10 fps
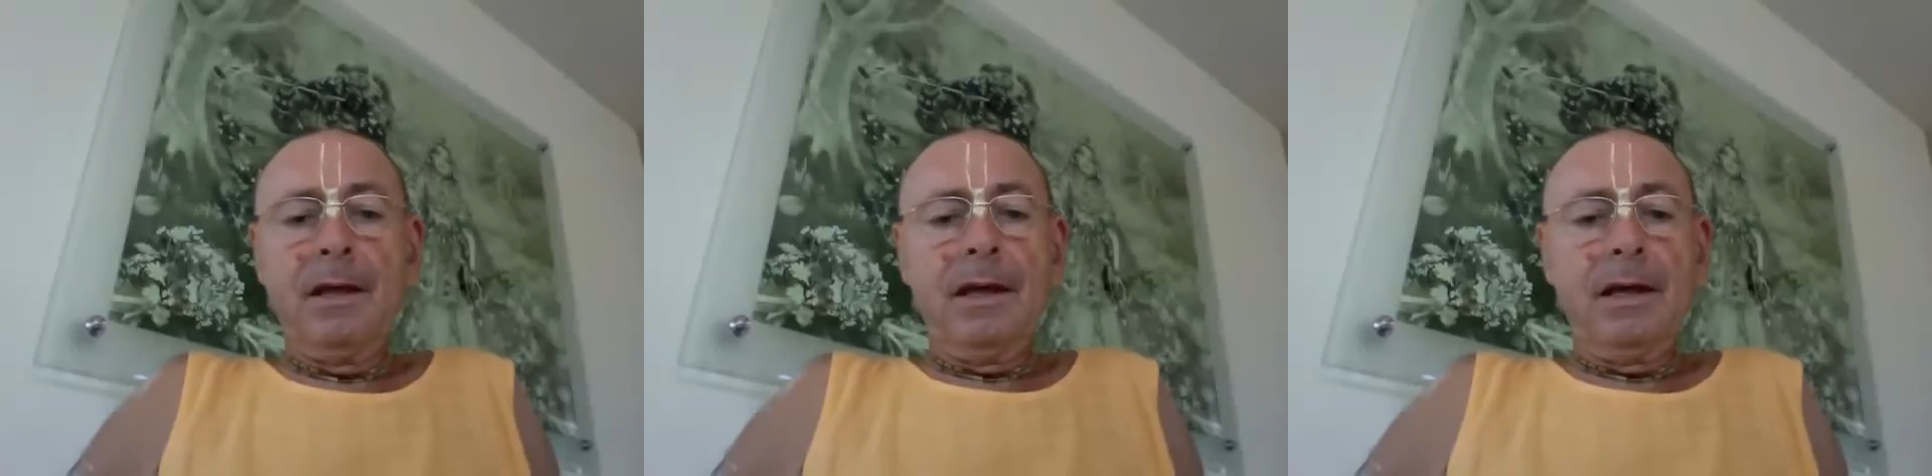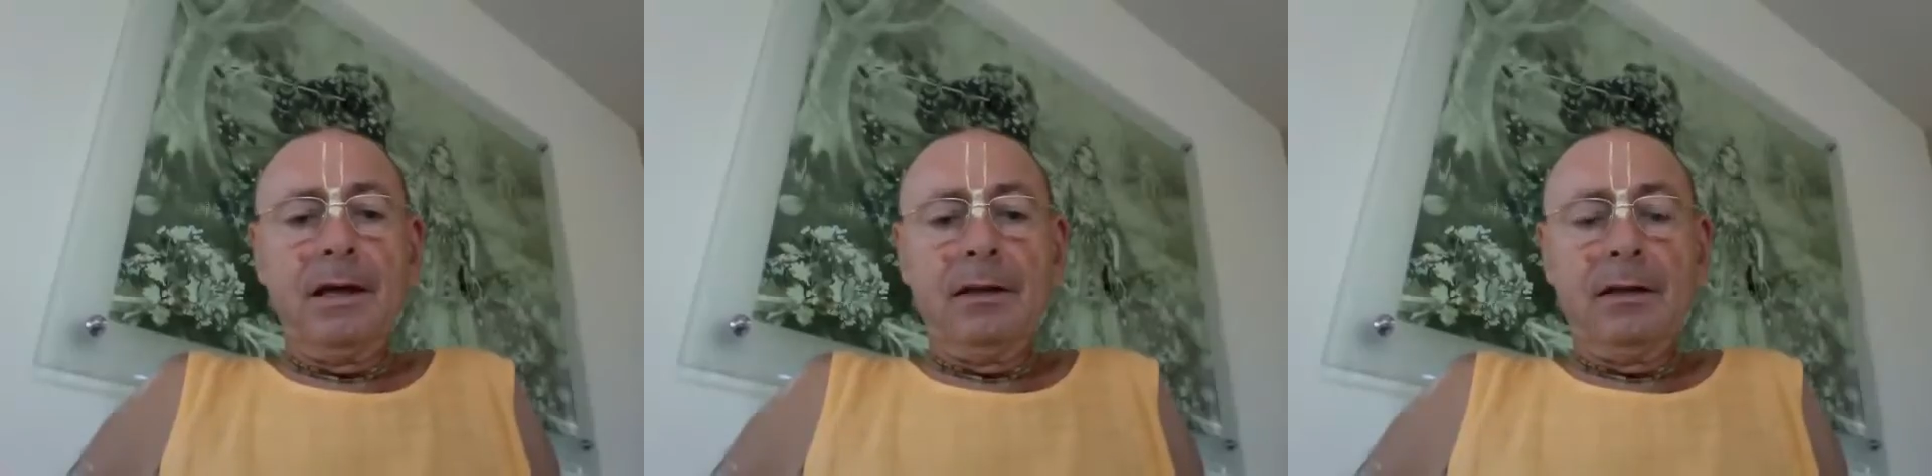
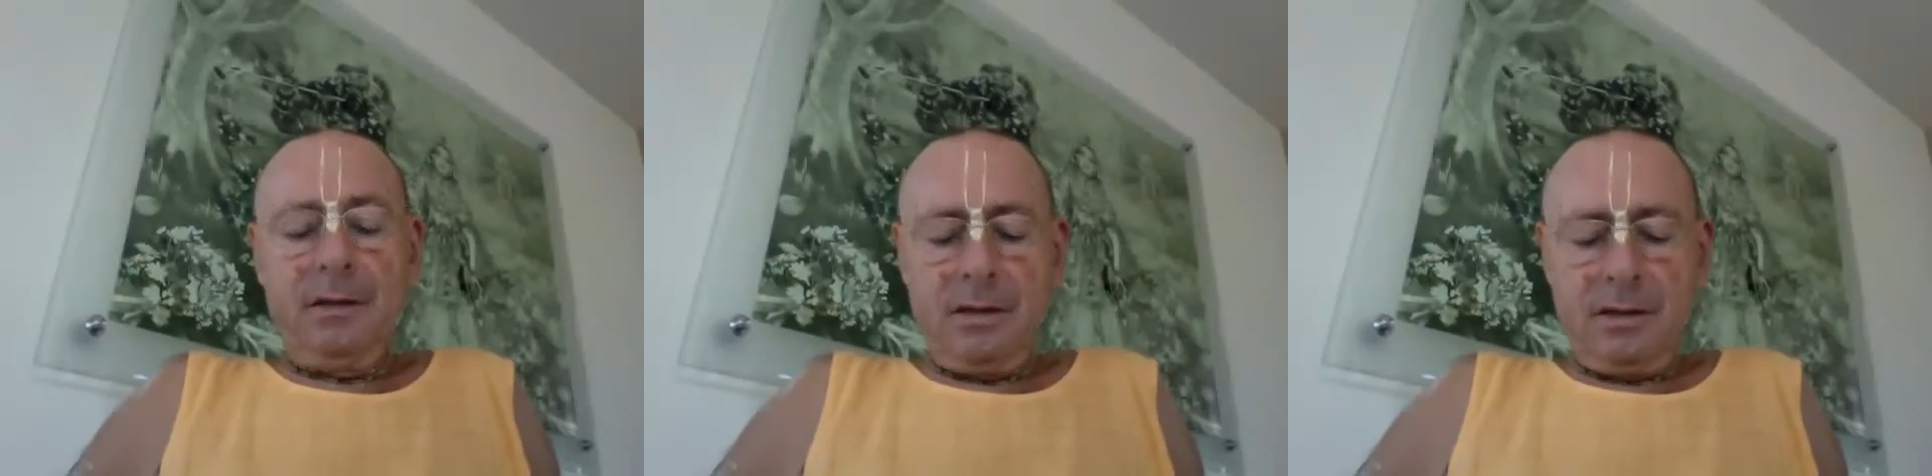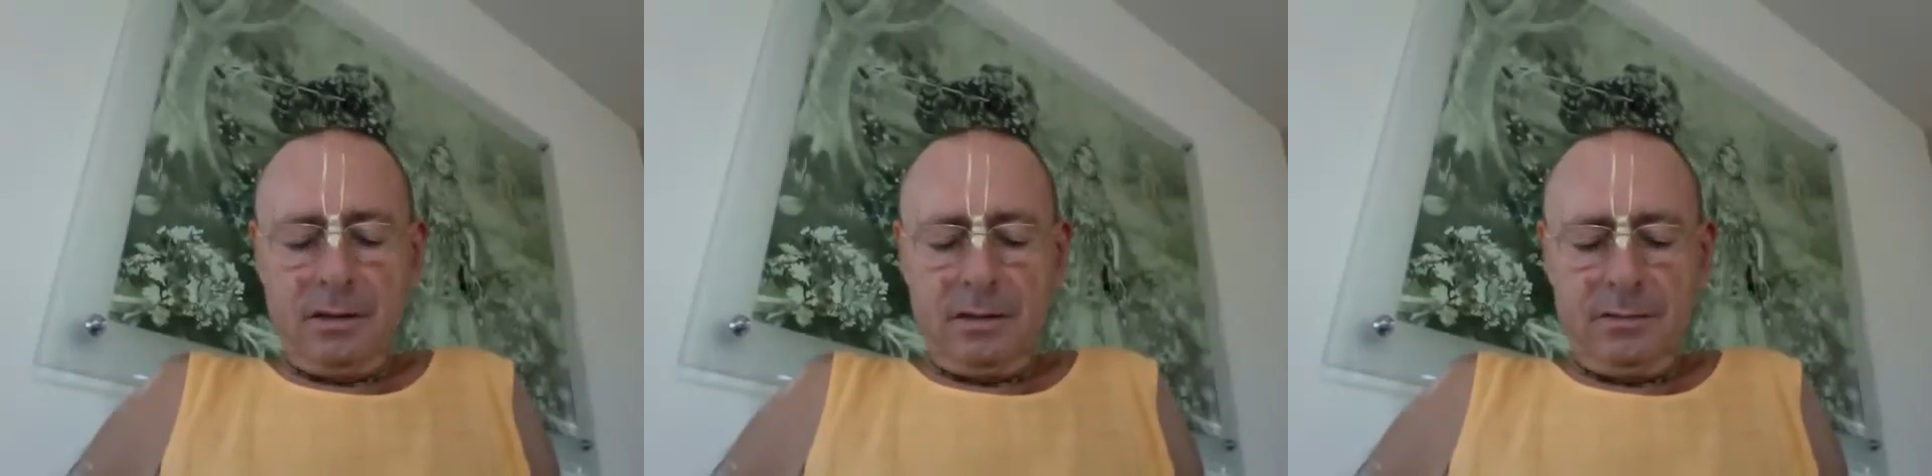and
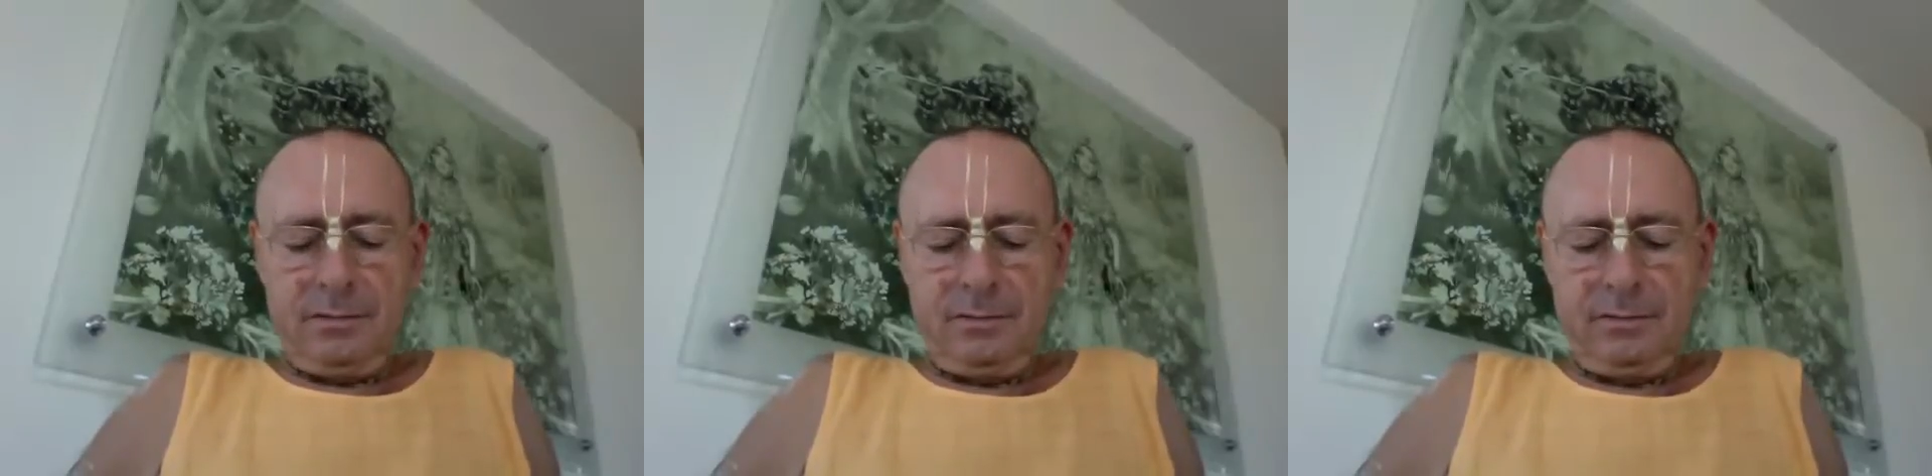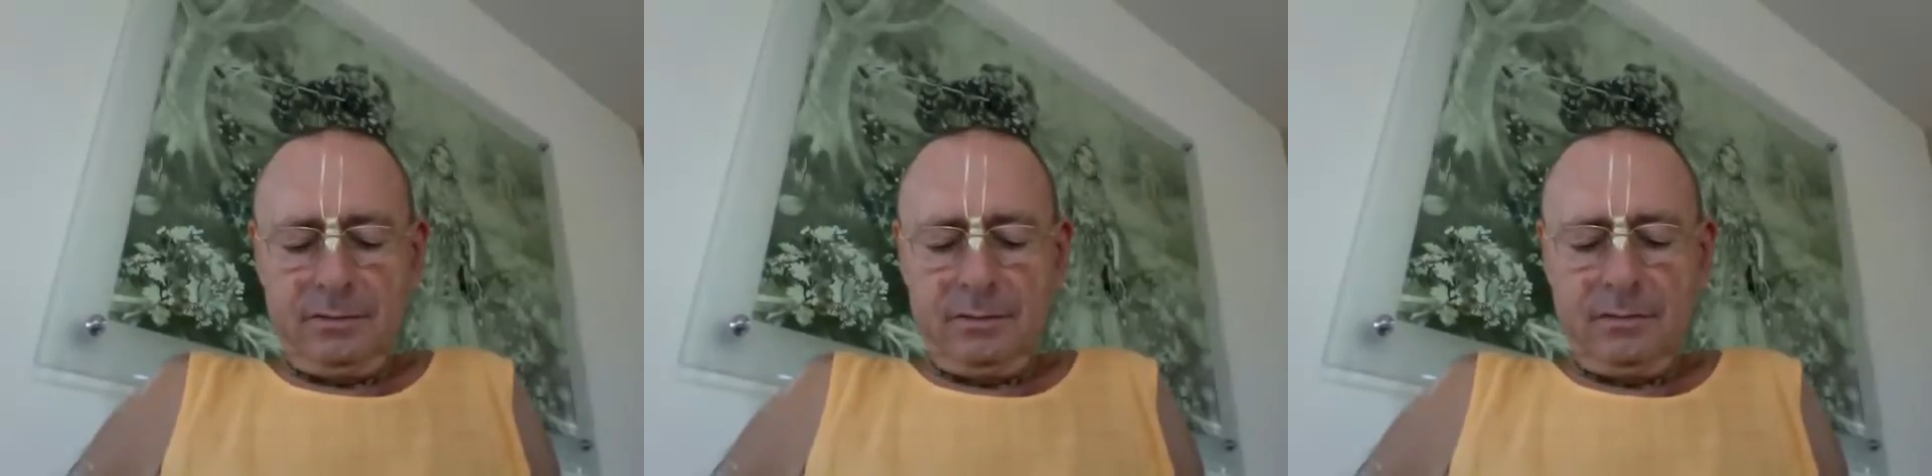
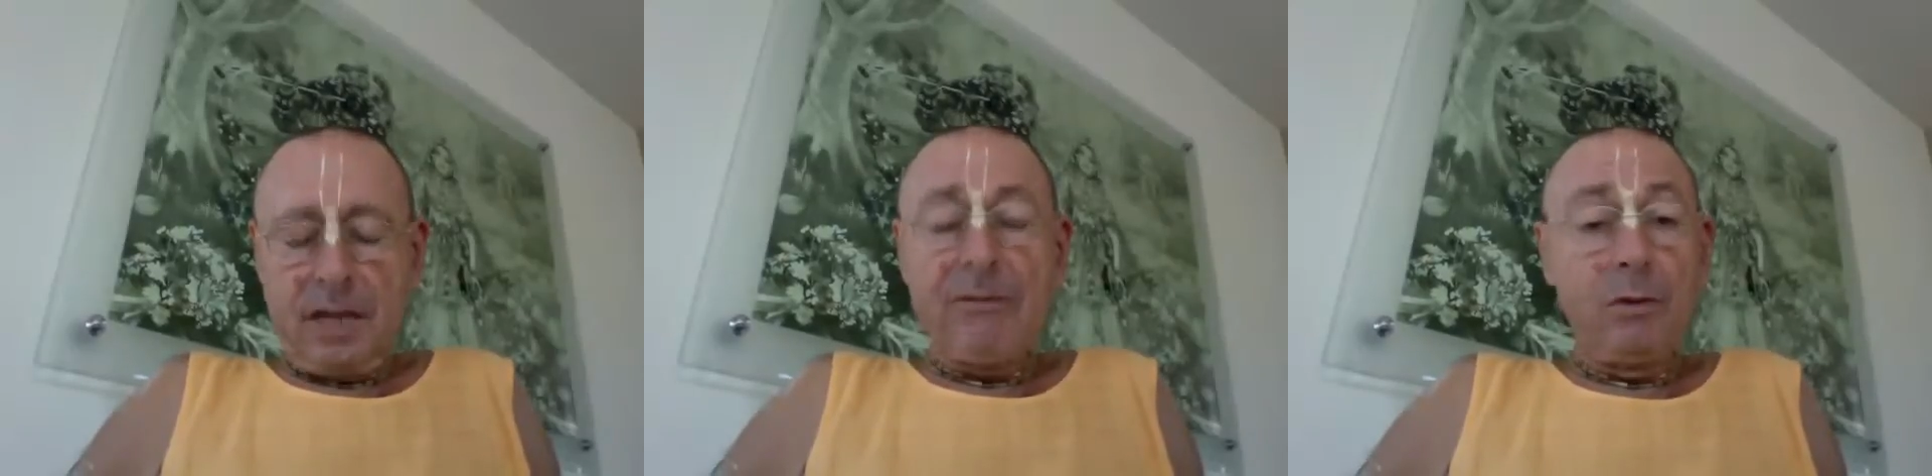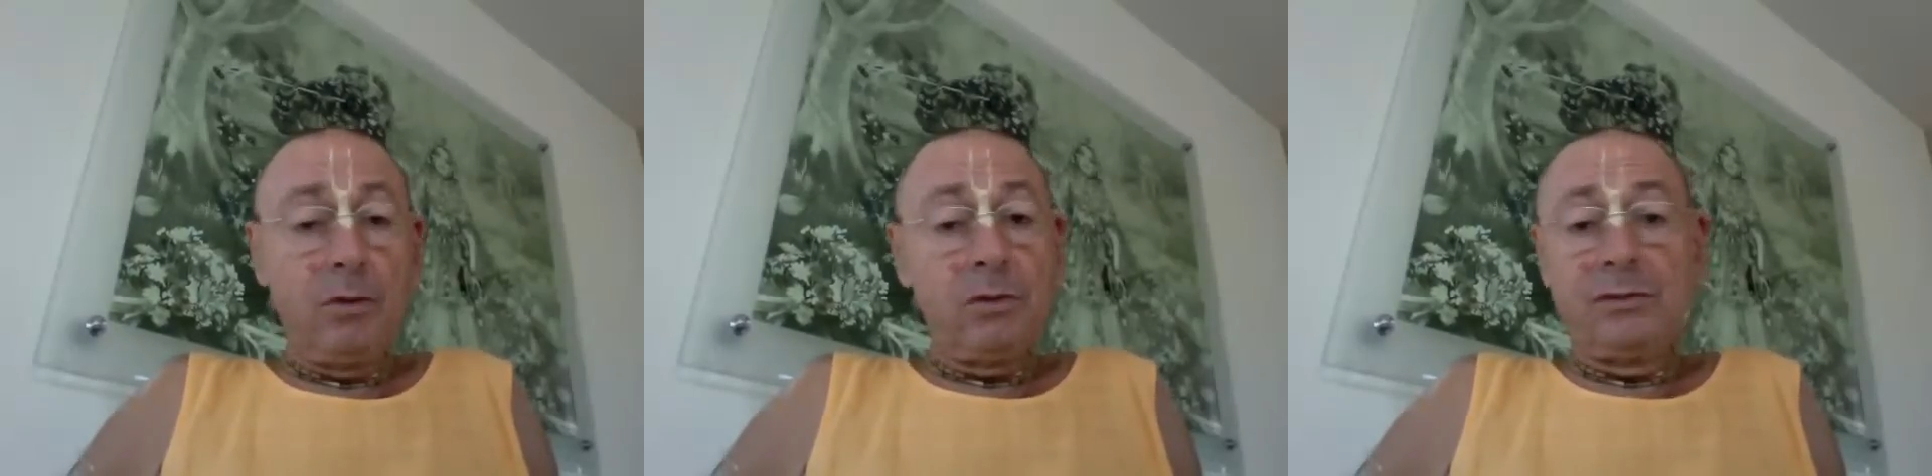
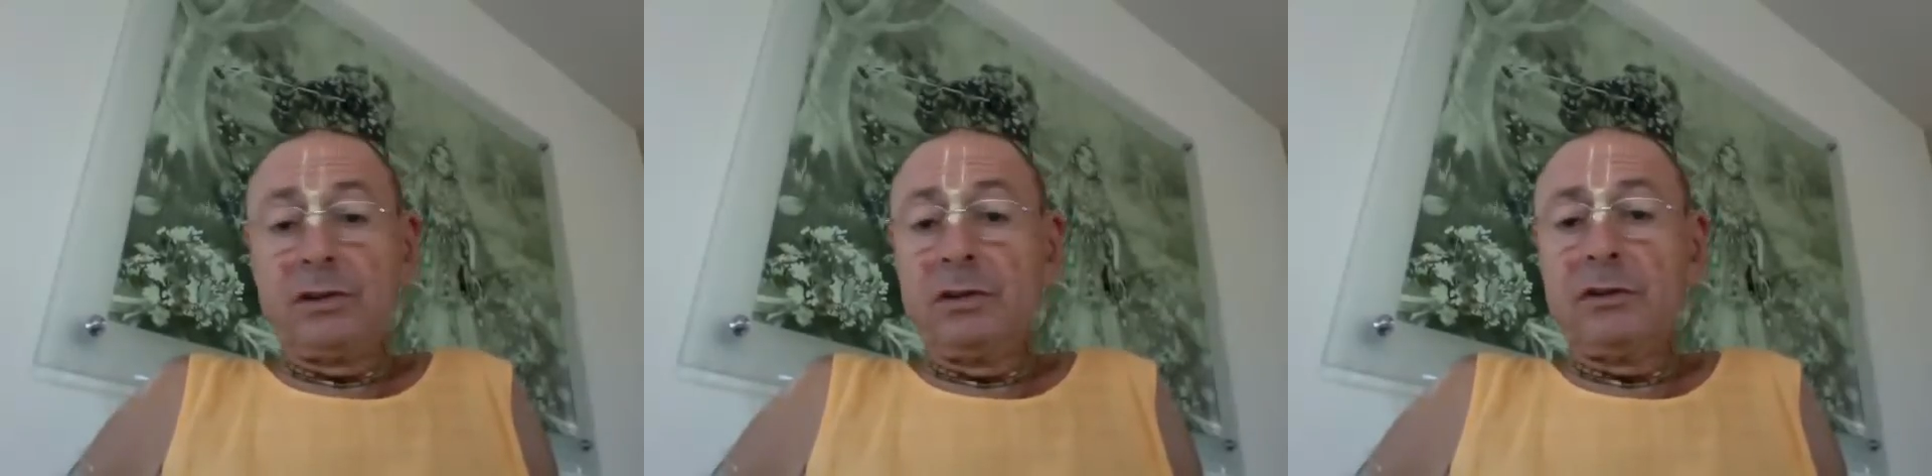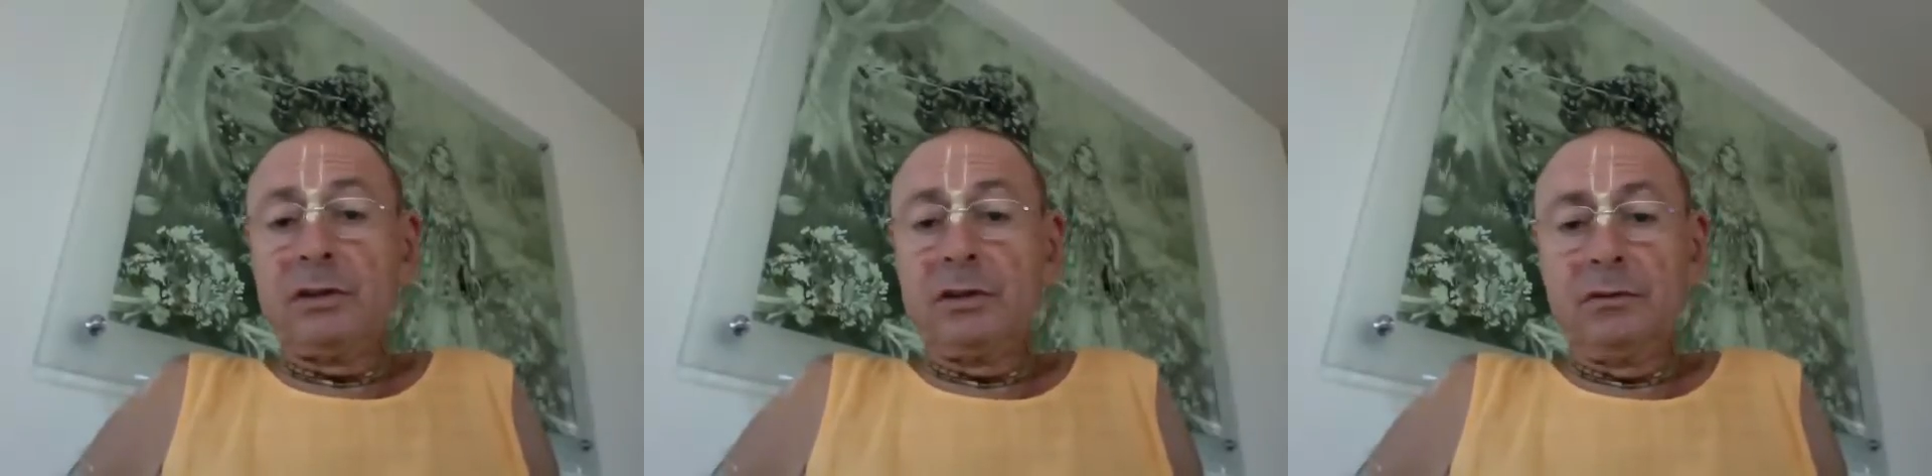everyone was very,
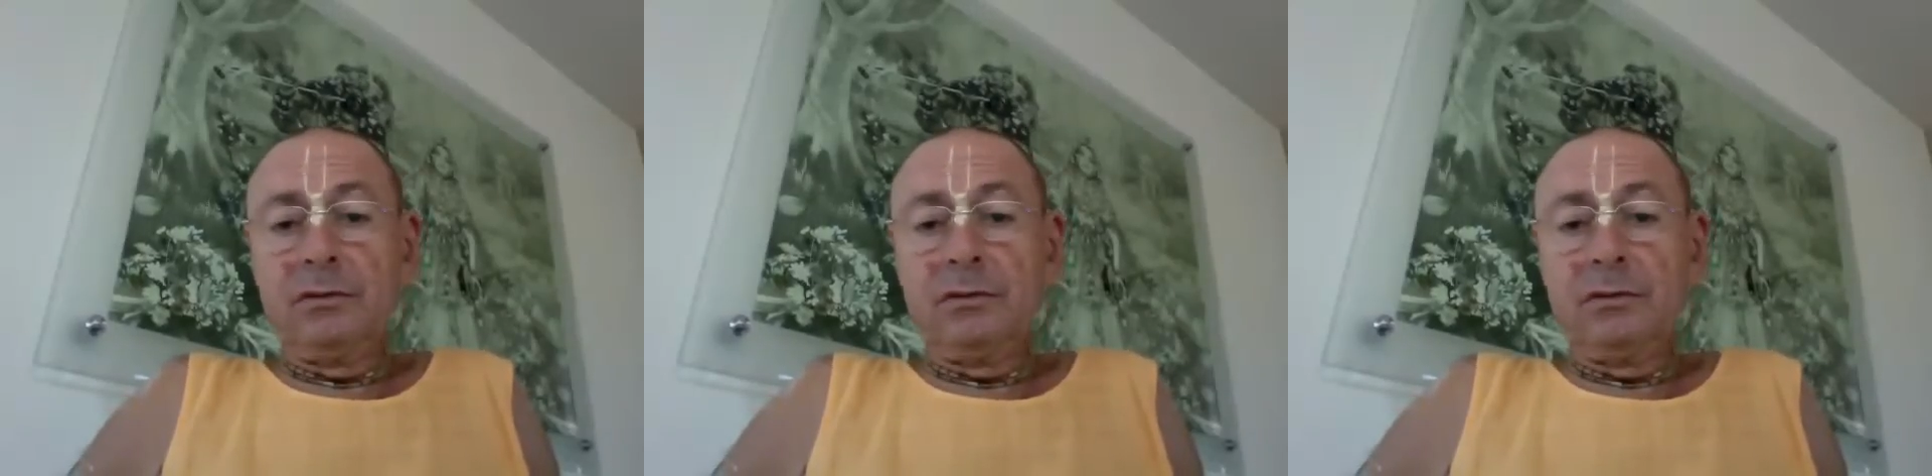very